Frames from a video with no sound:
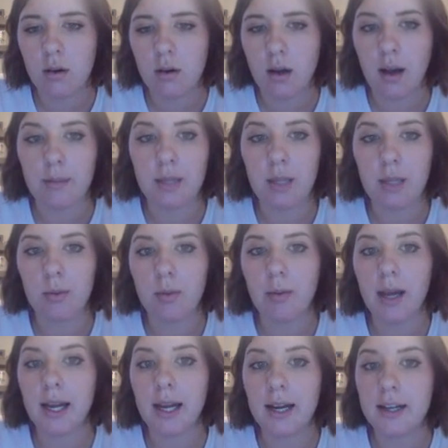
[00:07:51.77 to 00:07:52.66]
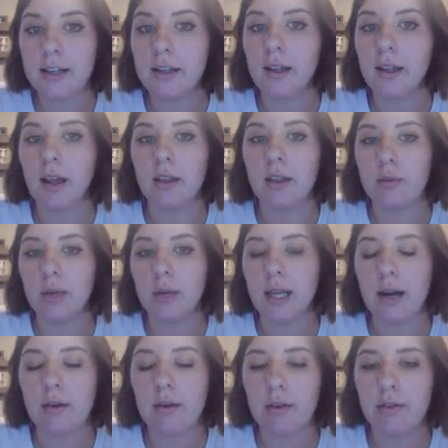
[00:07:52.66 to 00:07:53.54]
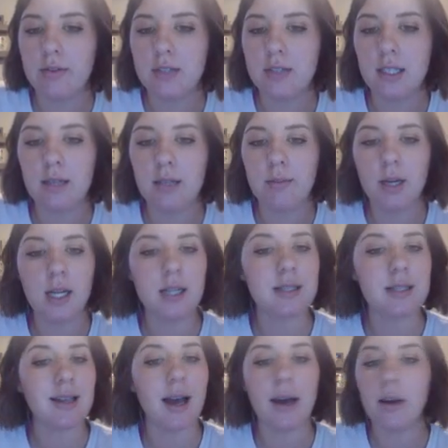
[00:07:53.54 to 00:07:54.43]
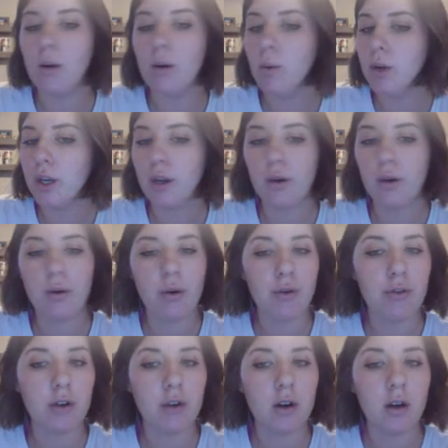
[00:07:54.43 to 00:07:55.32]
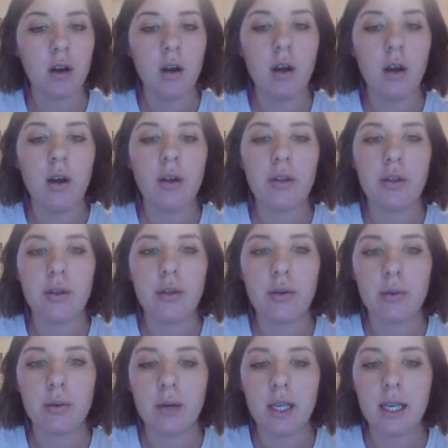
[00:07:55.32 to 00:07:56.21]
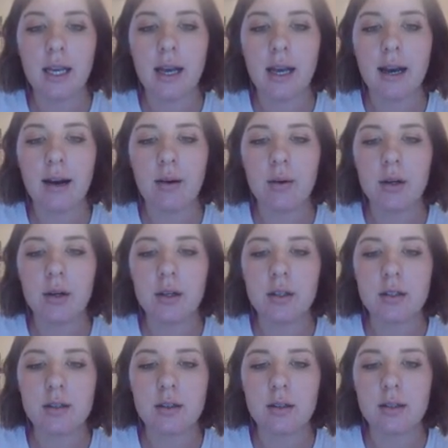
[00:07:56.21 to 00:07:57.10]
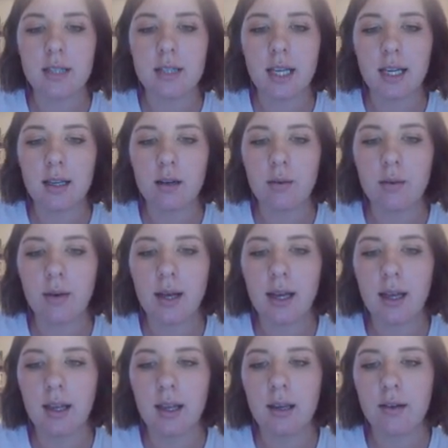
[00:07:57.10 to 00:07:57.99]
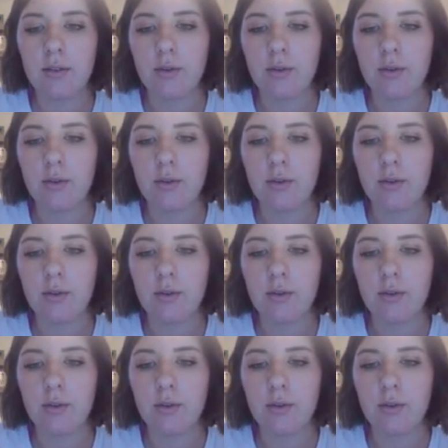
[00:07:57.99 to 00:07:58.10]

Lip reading: I'm keeping my eye on that 3 hour, 15 minutes. I don't want to go over 3 hours taken away.